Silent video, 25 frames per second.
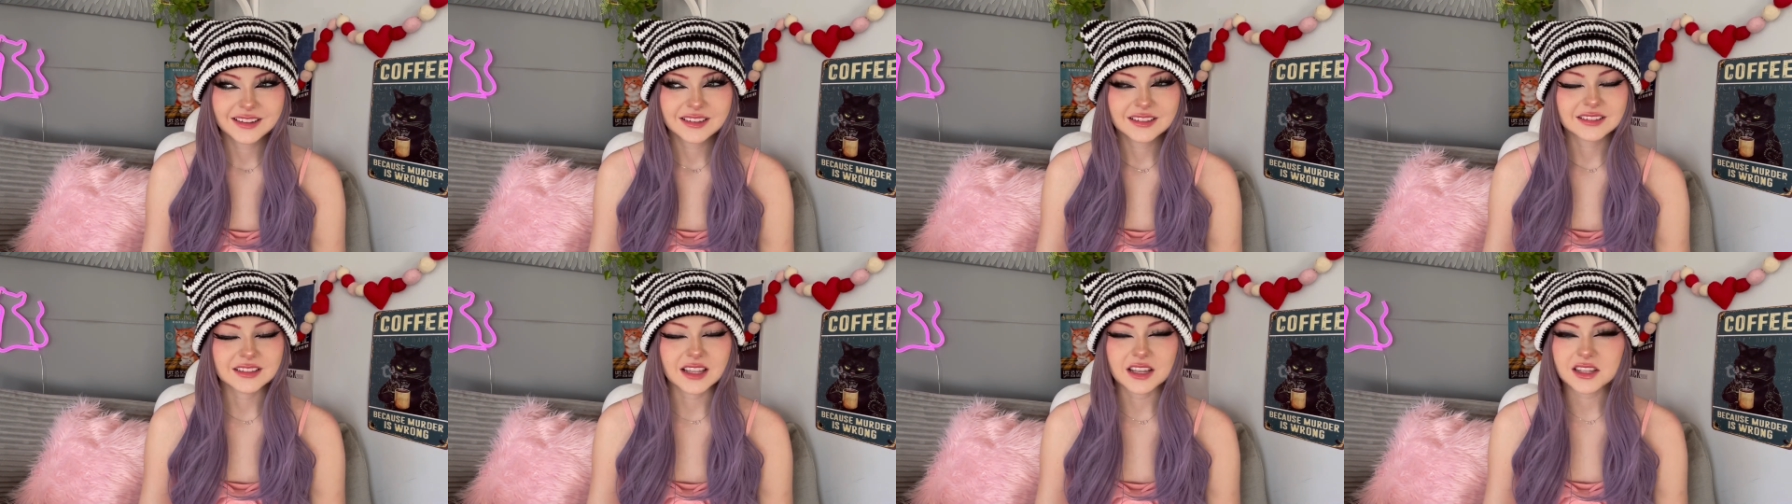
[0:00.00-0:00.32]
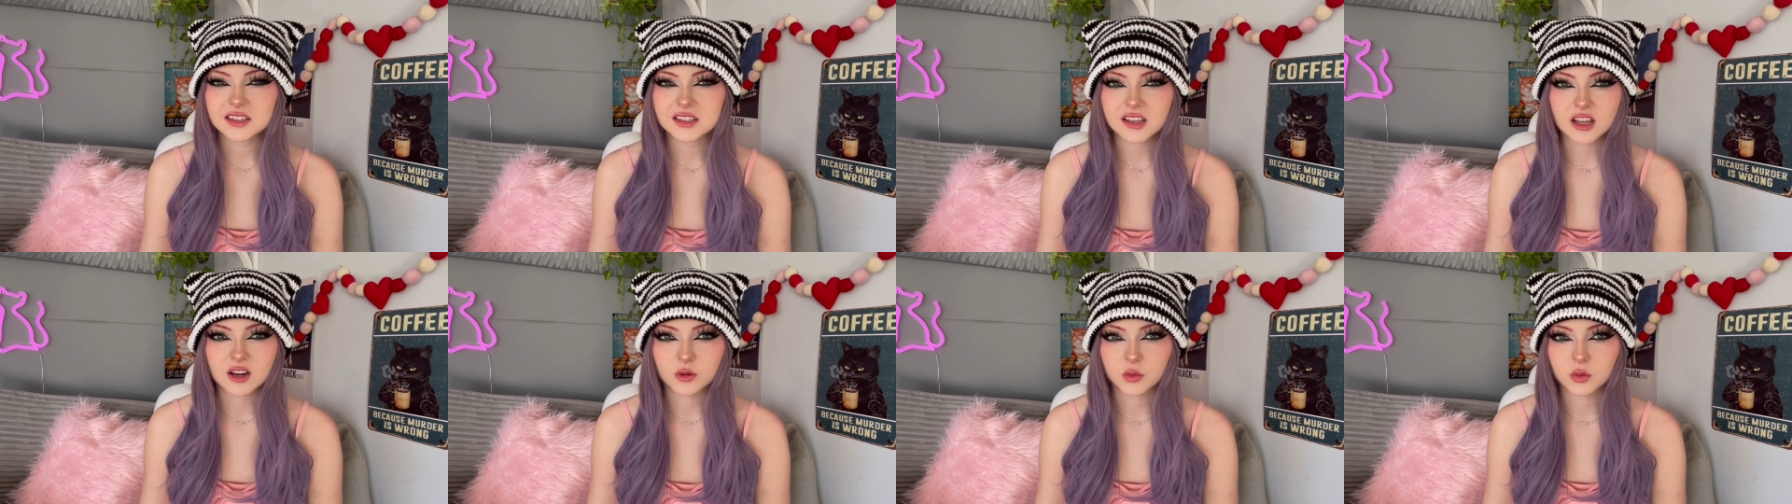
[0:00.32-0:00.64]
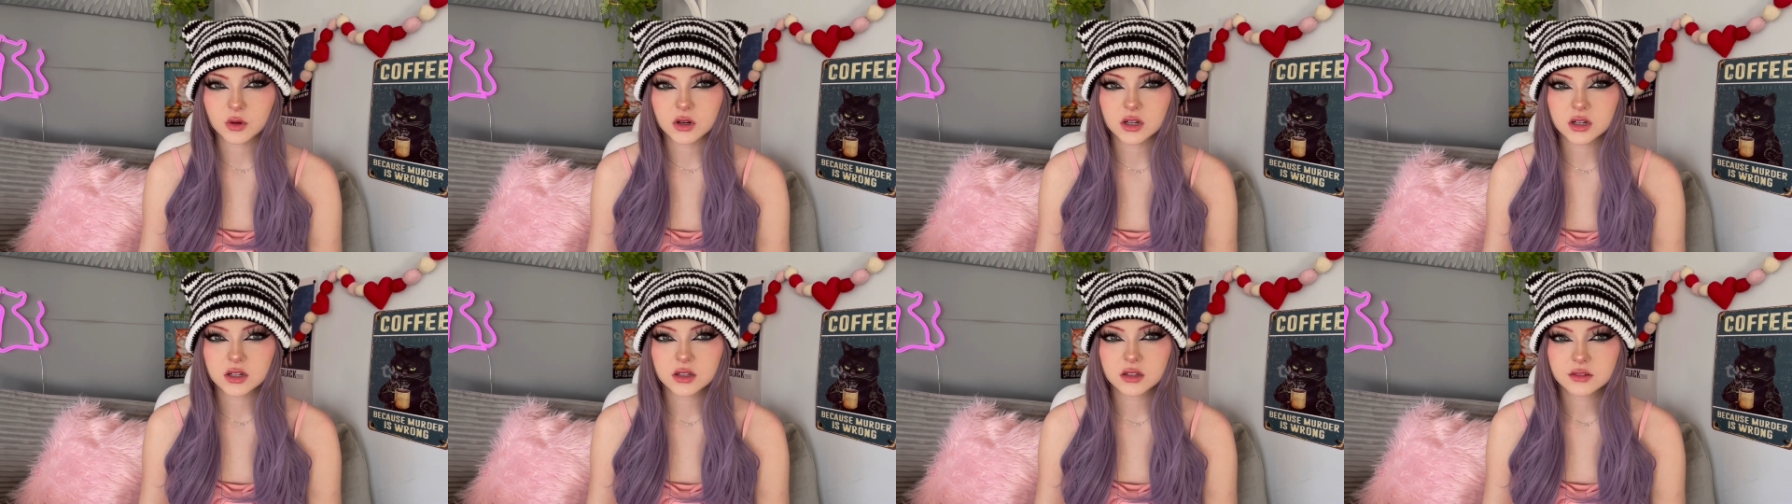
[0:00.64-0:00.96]
that's not a
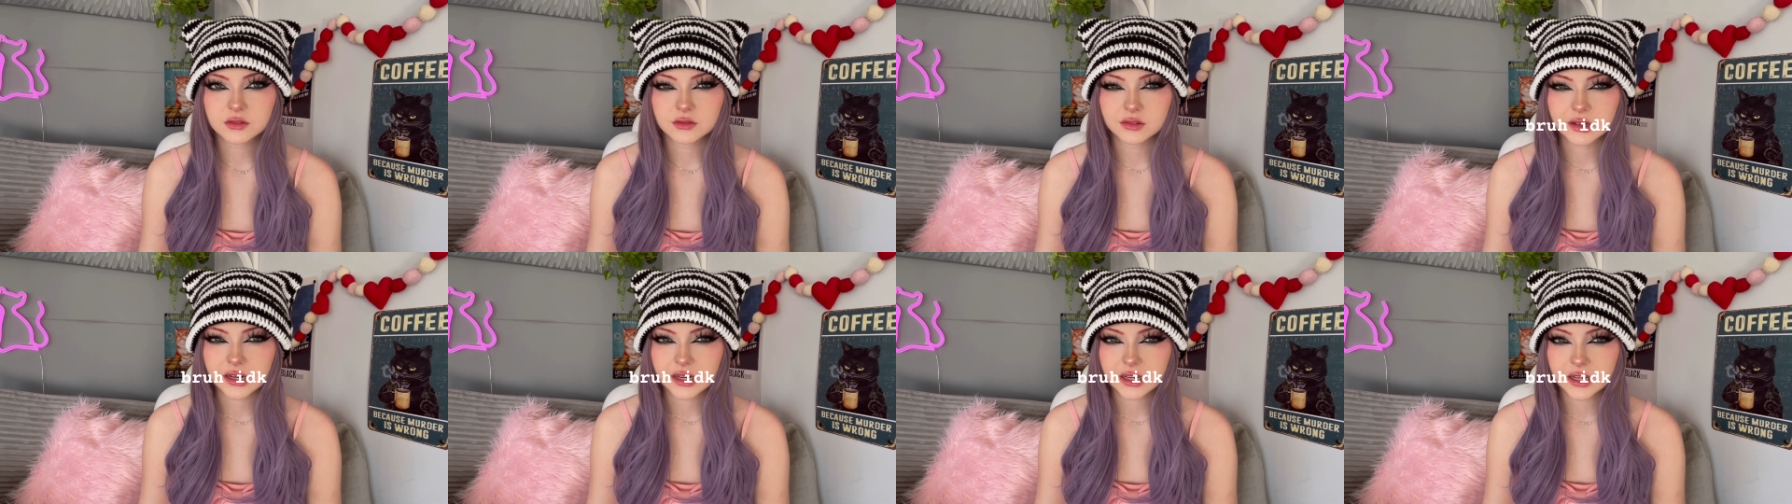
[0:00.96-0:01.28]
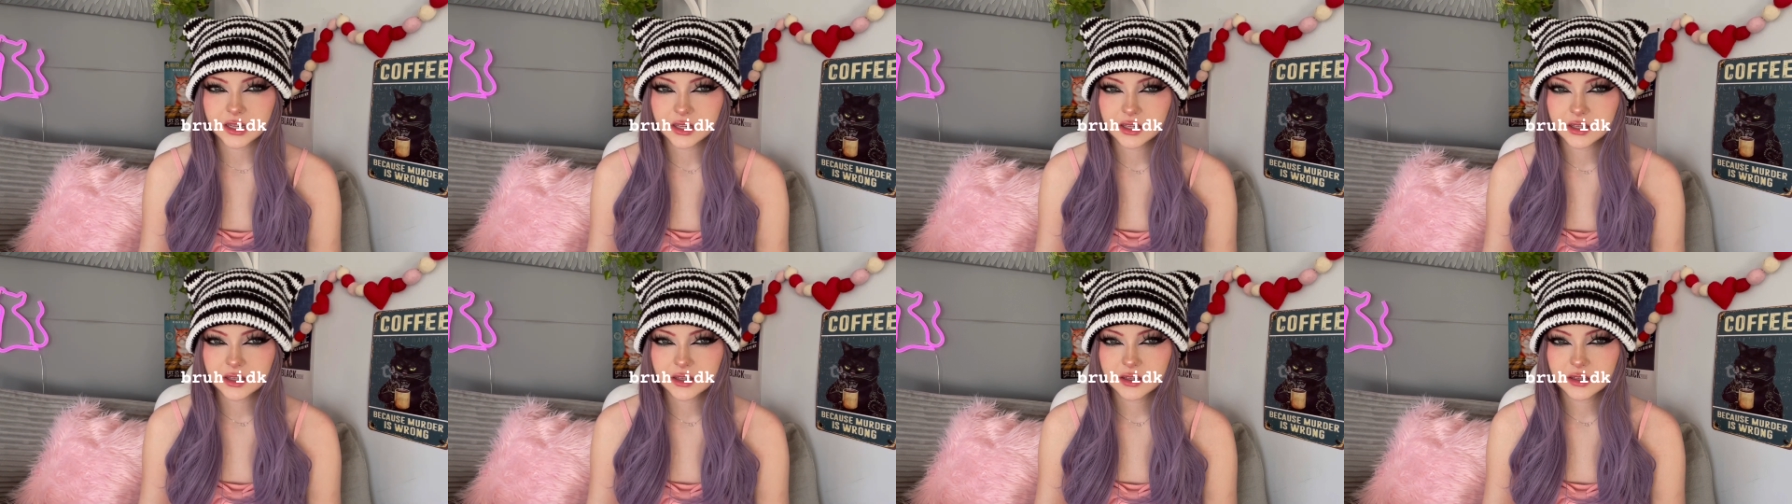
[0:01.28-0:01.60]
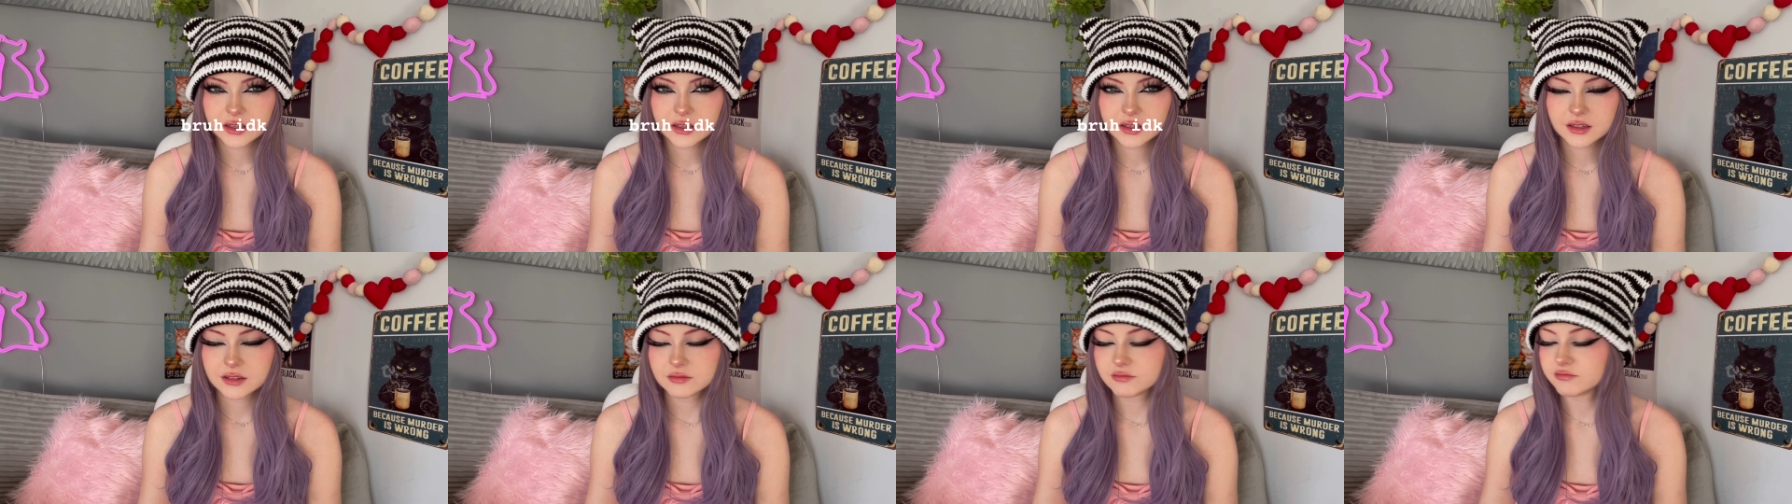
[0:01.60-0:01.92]
word, right?
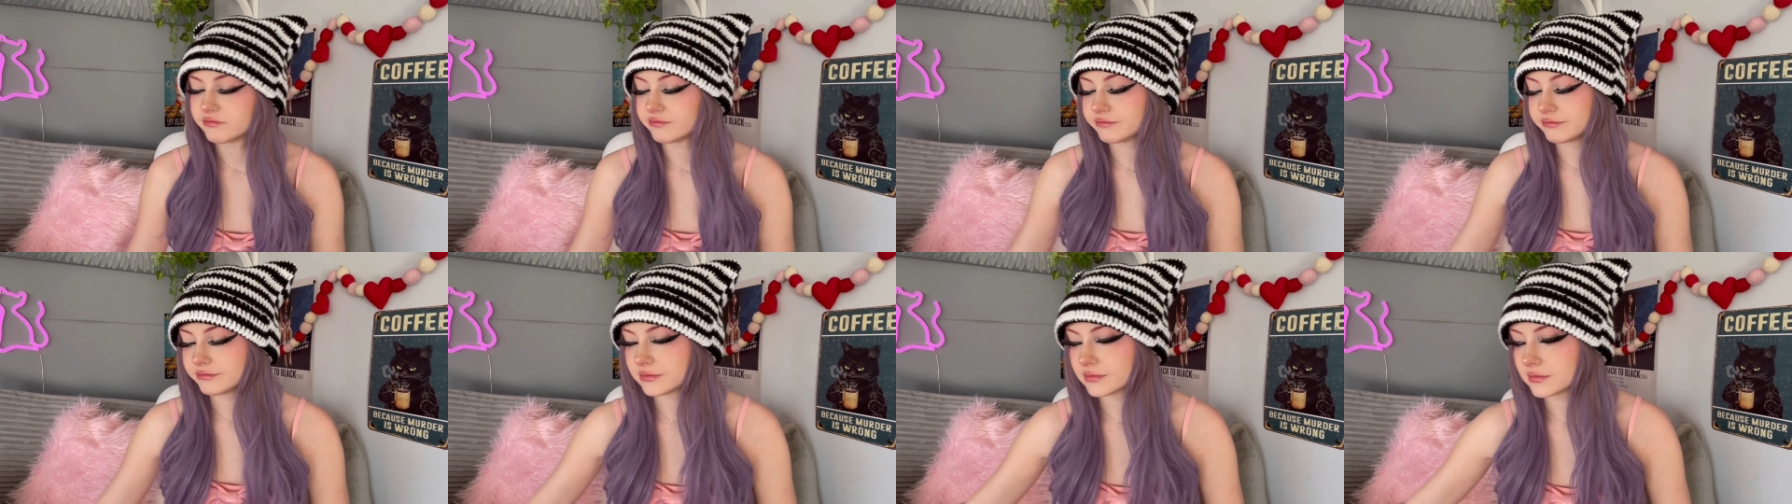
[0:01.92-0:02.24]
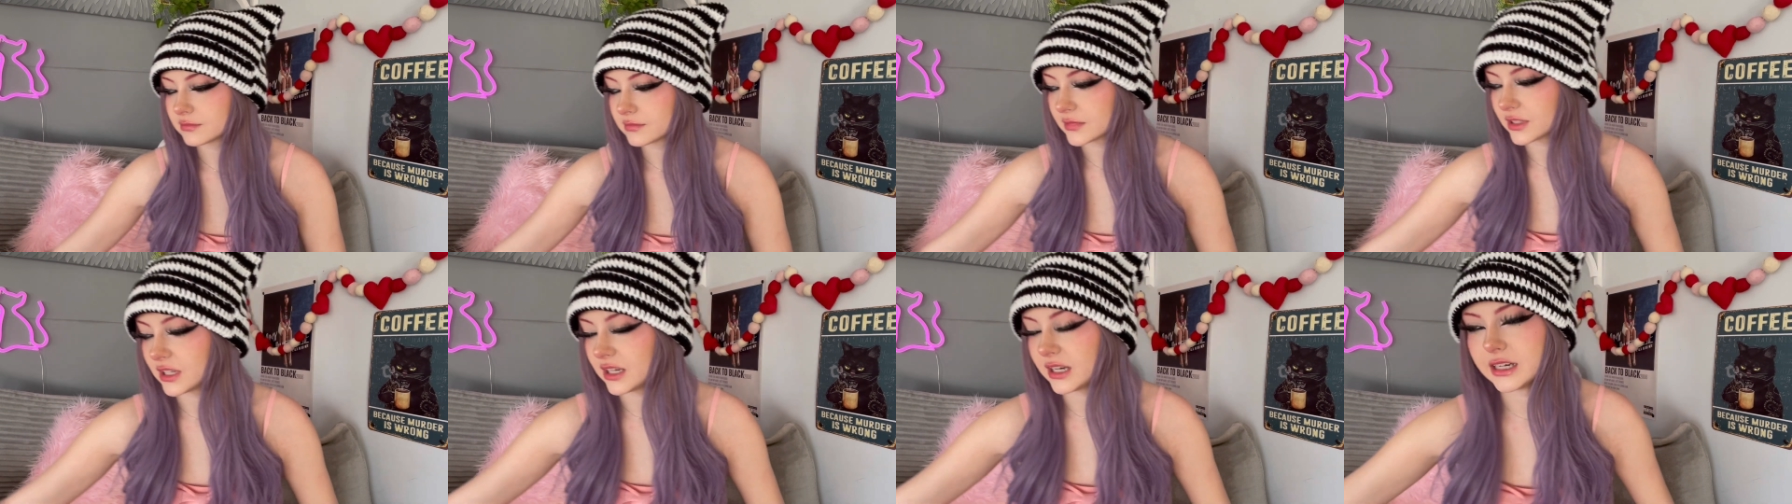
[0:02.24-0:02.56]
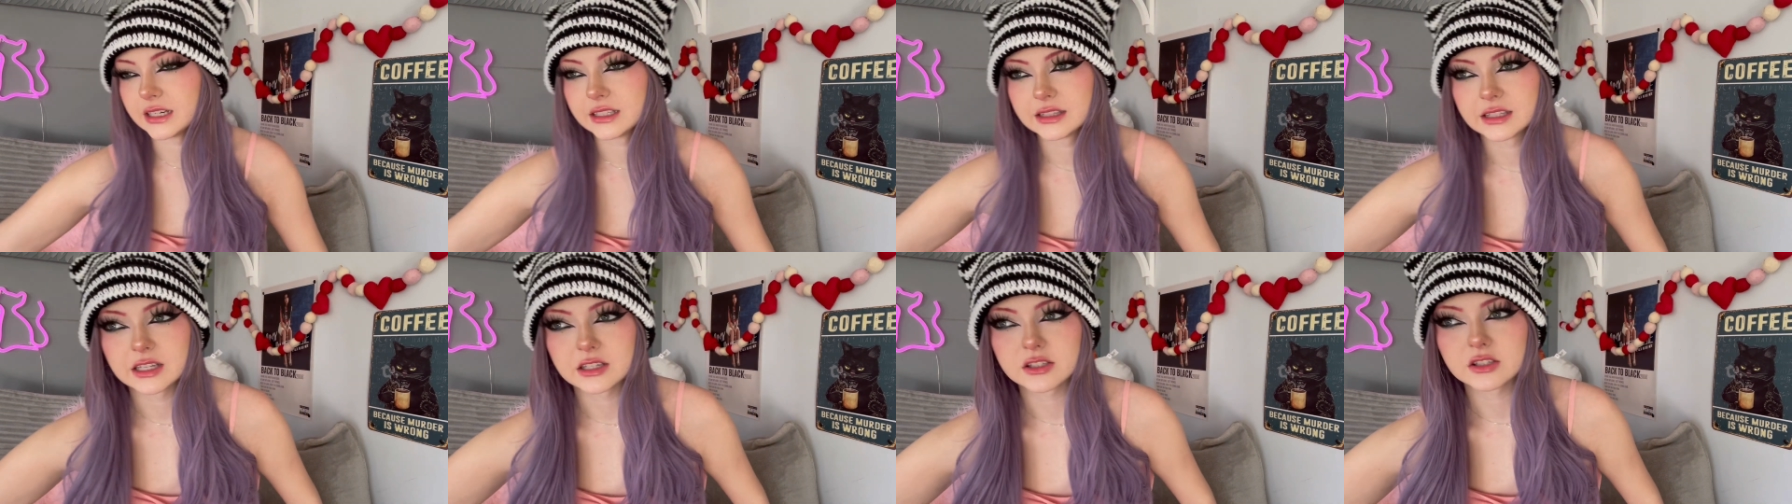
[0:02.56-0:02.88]
I
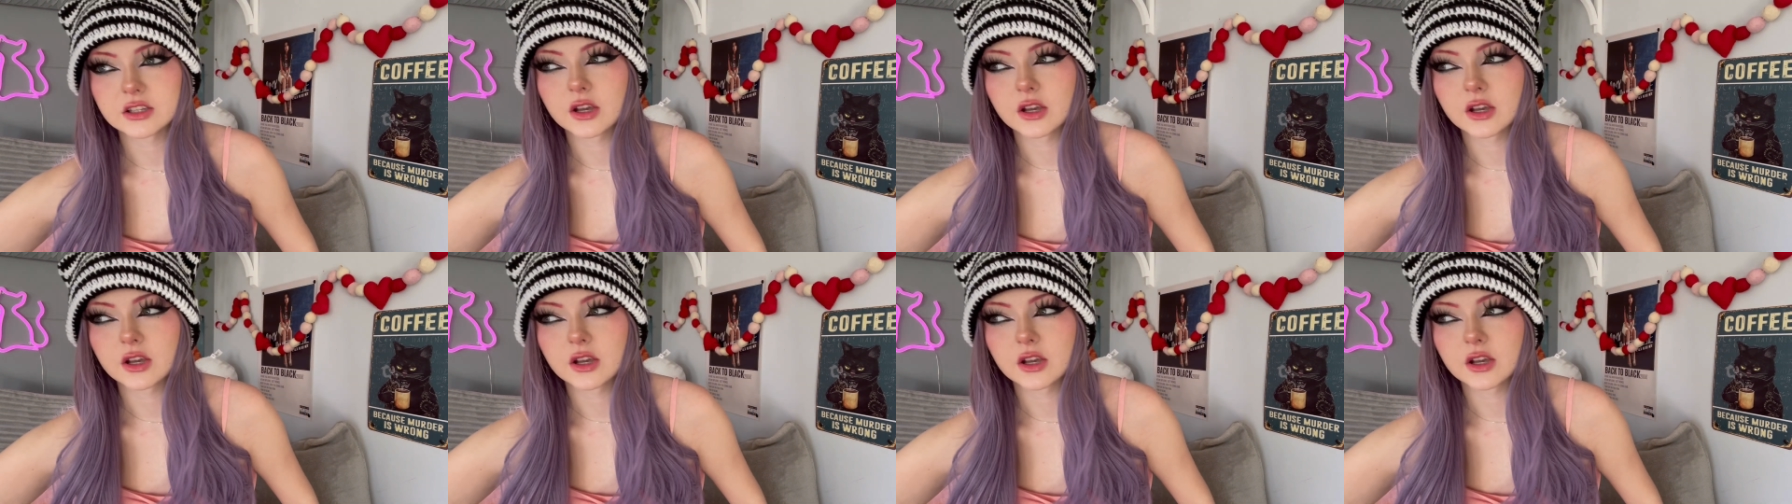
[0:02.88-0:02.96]
didn't think so.